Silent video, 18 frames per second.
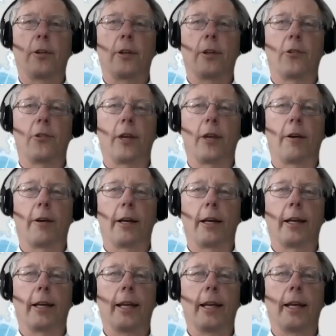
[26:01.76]
in this
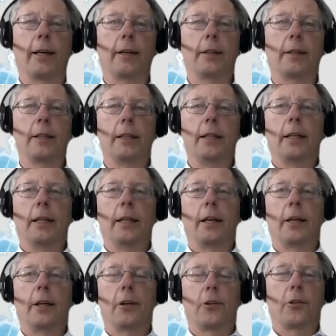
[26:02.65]
area here,
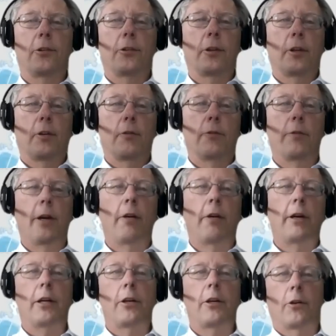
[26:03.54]
and it's
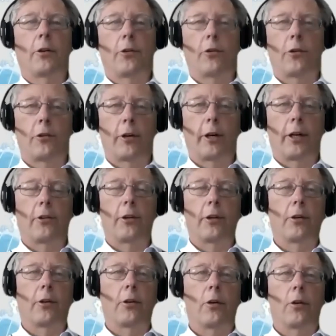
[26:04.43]
very
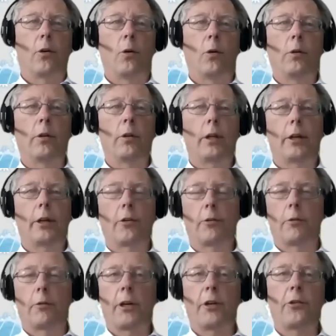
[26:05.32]
concentrated. All,
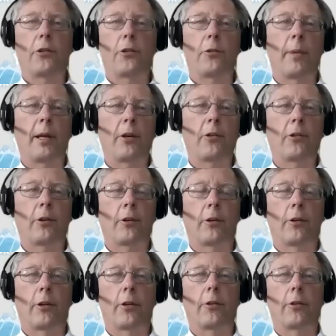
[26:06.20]
as Rhys has
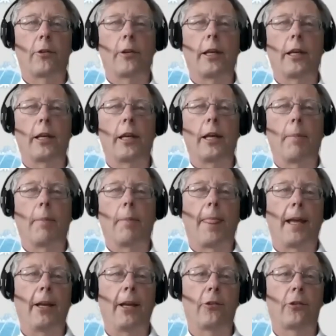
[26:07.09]
mentioned, that the
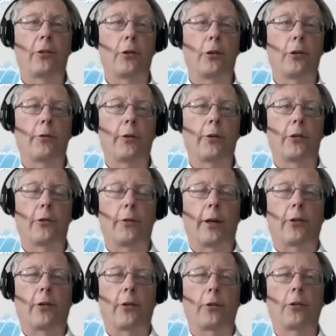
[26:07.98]
his toothfish
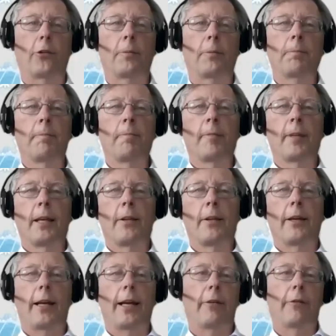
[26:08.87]
vessels,
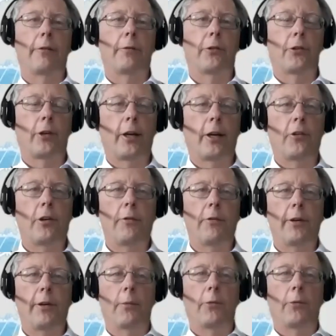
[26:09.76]
they have
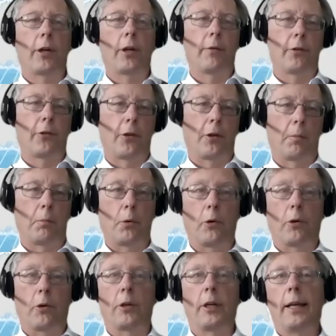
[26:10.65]
scientific observers on
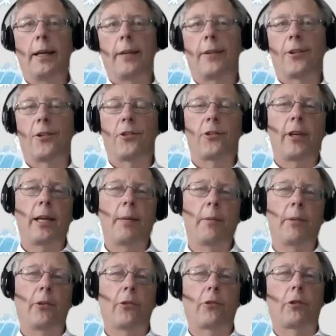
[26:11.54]
board. The
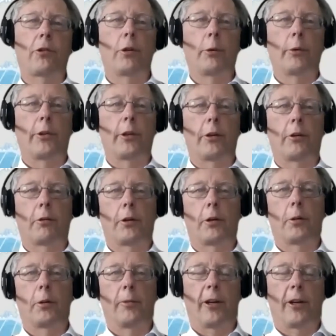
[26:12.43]
same is true with the
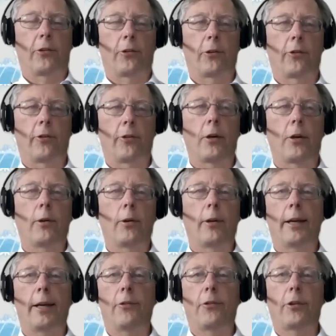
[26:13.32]
krill vessels. They
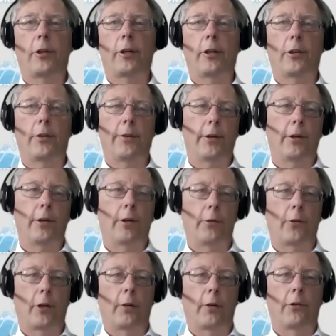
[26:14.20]
all have scientific
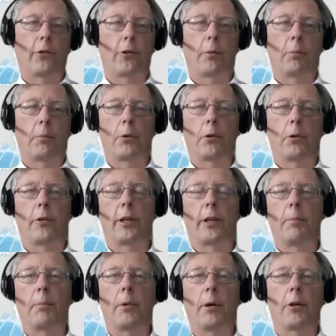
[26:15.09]
observers on board.
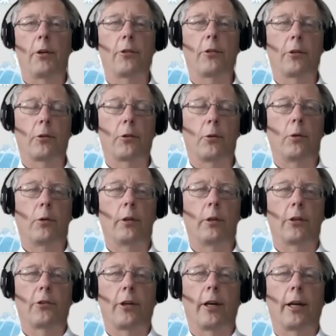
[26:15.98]
They're monitored
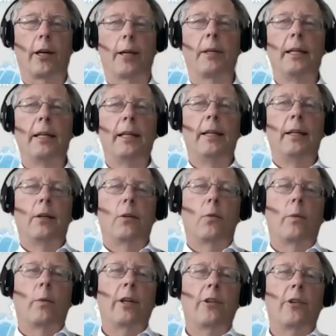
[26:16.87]
all the time.
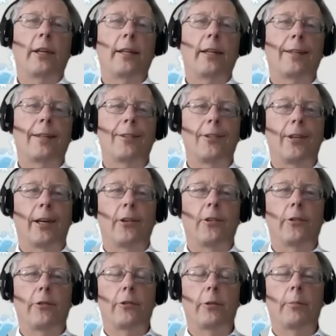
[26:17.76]
We take the
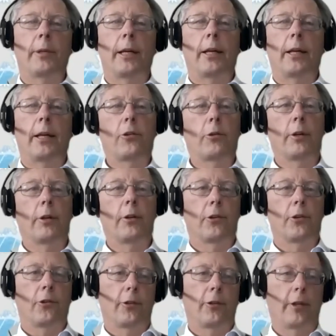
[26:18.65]
data from that to
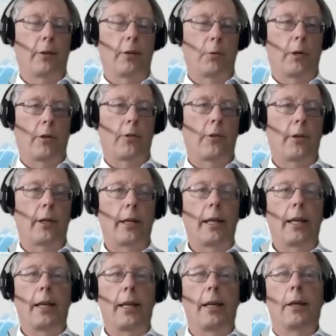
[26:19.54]
understand what
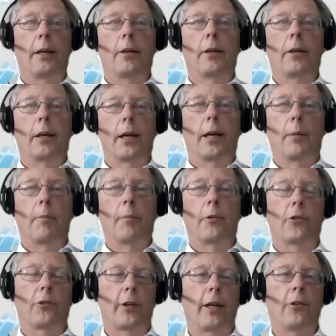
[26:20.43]
the
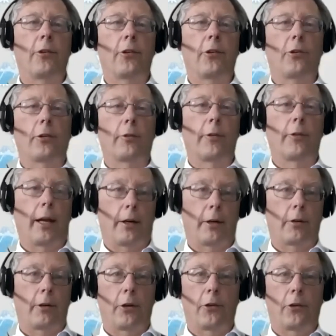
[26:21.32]
status of that
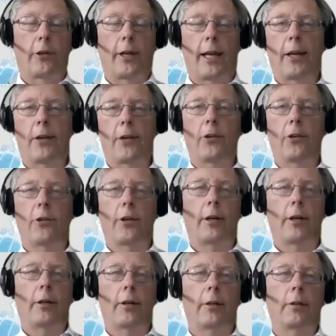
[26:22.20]
those catches
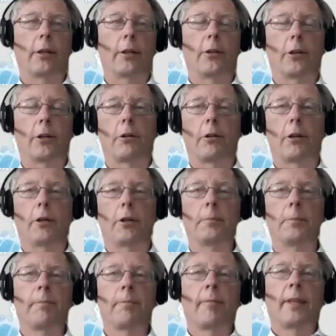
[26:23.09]
are and the
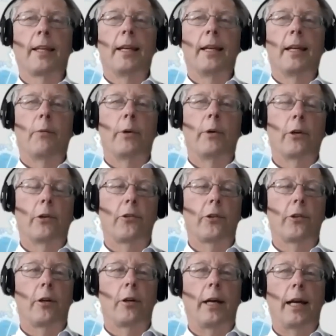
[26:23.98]
krill. We
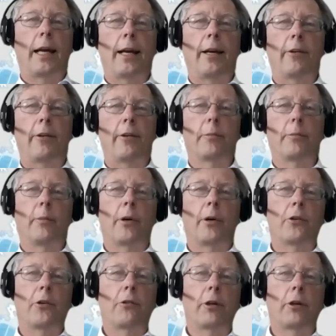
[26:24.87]
also have
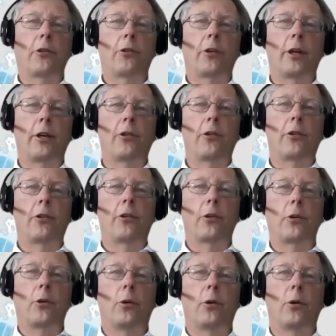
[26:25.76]
monitoring stations
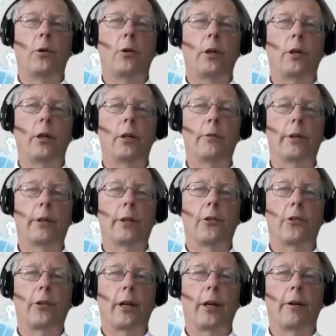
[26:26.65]
all over
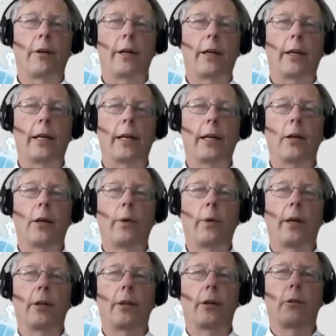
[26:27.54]
this area here
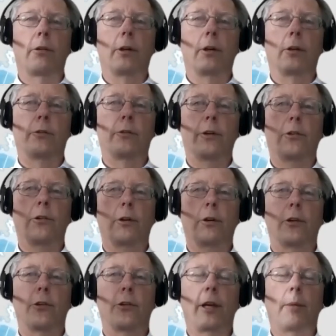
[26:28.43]
where the krill
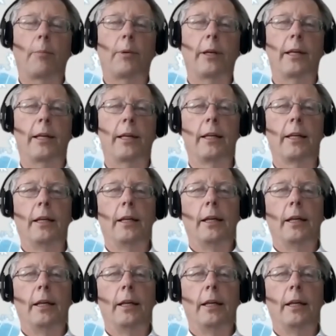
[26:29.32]
fishery is happening,